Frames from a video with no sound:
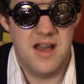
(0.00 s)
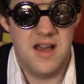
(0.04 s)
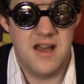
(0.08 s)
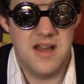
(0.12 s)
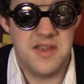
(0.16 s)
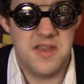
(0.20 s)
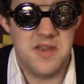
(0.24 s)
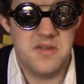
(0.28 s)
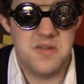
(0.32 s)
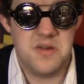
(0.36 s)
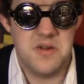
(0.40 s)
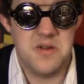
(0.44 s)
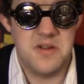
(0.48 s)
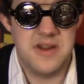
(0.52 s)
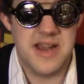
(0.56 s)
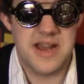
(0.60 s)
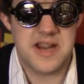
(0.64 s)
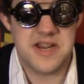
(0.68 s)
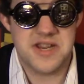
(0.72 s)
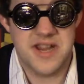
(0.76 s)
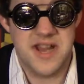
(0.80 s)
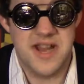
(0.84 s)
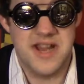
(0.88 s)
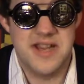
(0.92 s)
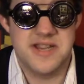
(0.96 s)
You could
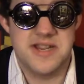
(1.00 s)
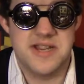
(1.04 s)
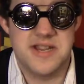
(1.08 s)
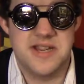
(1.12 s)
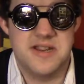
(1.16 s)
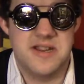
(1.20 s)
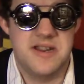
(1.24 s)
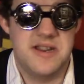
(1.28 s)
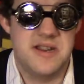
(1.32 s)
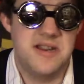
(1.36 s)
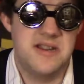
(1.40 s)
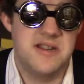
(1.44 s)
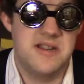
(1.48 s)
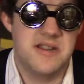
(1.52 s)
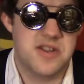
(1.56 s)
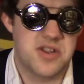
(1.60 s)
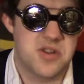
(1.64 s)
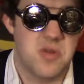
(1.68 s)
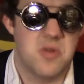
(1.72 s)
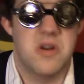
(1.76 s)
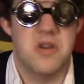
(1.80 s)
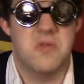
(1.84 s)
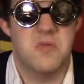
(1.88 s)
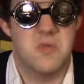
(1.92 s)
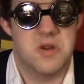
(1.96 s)
excise it, and the
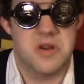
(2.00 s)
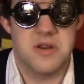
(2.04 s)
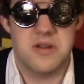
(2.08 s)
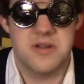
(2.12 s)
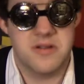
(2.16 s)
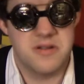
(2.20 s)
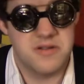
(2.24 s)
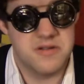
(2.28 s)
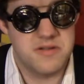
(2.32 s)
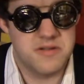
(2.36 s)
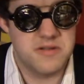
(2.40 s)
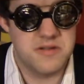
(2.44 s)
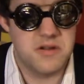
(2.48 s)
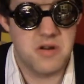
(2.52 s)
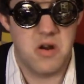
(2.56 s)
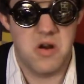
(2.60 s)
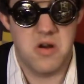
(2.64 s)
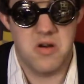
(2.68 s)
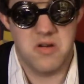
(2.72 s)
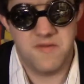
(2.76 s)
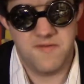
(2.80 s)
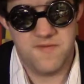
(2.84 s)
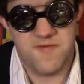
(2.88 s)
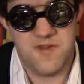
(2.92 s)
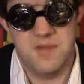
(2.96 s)
story wouldn't
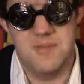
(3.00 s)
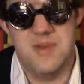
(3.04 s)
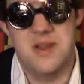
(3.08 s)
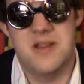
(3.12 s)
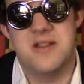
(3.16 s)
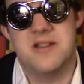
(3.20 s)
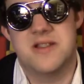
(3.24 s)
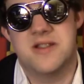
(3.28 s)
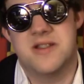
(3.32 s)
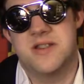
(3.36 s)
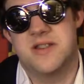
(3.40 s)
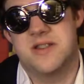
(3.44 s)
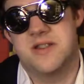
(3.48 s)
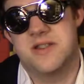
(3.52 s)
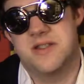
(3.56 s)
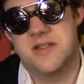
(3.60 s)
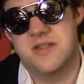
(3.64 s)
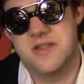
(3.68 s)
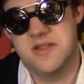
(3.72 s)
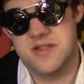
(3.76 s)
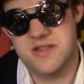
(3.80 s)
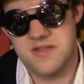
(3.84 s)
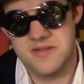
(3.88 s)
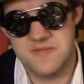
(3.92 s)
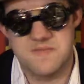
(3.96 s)
hurt from
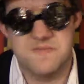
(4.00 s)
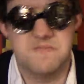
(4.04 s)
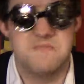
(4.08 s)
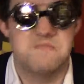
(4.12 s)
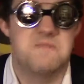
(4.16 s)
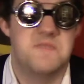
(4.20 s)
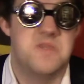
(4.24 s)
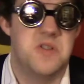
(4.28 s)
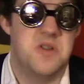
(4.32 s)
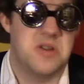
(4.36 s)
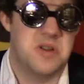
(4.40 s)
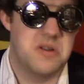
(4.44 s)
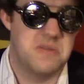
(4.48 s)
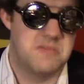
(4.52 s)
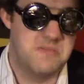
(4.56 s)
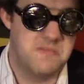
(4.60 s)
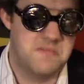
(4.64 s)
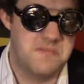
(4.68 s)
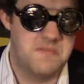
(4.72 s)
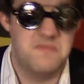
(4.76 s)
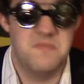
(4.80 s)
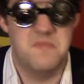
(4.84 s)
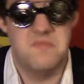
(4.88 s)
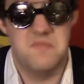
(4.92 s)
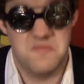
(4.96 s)
it. You could
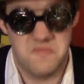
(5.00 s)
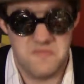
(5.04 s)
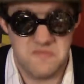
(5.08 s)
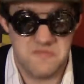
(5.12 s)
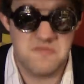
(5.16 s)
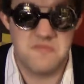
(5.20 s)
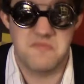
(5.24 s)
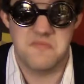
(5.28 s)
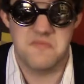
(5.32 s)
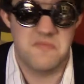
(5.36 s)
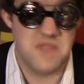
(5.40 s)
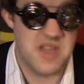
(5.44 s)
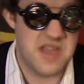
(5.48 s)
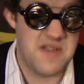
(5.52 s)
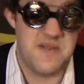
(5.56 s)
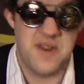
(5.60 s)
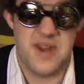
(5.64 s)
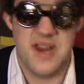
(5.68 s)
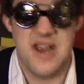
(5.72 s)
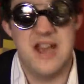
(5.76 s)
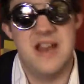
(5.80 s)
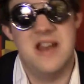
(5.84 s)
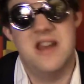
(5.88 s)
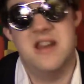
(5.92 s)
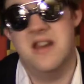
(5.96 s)
leave it
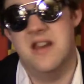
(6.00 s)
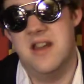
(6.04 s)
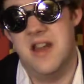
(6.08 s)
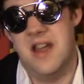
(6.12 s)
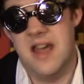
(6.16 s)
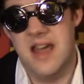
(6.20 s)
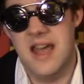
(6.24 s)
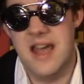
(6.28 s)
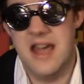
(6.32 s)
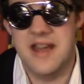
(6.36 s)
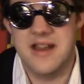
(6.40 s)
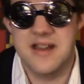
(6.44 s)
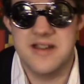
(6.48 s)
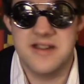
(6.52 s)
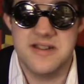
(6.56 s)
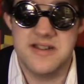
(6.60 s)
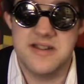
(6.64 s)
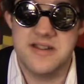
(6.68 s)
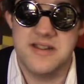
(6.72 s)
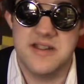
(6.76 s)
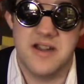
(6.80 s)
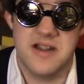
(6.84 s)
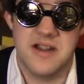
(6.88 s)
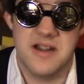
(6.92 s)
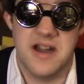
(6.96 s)
in,
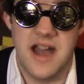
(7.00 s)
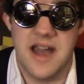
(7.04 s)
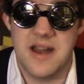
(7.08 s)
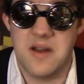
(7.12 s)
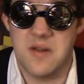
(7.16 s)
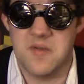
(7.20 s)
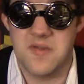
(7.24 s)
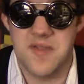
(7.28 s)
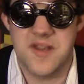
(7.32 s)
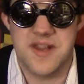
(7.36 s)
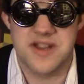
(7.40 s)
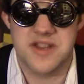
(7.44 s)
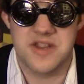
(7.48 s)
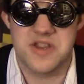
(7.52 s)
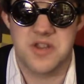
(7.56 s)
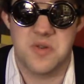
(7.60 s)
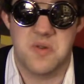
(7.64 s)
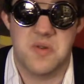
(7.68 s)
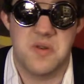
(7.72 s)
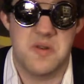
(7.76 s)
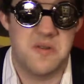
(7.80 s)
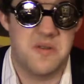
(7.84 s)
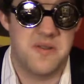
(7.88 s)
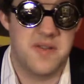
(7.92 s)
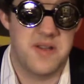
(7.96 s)
and I don't think the
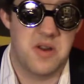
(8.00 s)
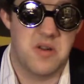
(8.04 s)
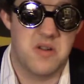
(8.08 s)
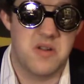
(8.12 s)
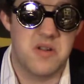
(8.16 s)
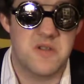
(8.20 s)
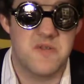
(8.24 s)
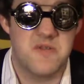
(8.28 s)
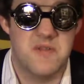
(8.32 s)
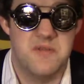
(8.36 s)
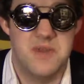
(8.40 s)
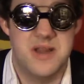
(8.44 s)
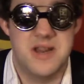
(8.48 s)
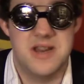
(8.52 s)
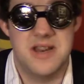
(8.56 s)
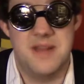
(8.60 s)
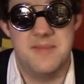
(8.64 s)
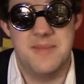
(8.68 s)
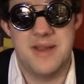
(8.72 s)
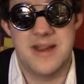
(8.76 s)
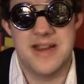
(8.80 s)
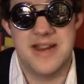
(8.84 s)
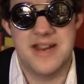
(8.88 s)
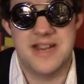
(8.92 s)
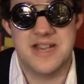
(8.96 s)
story really hurts from it.
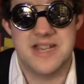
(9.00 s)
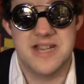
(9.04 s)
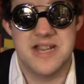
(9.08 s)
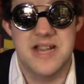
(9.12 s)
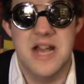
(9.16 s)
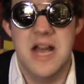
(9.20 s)
It's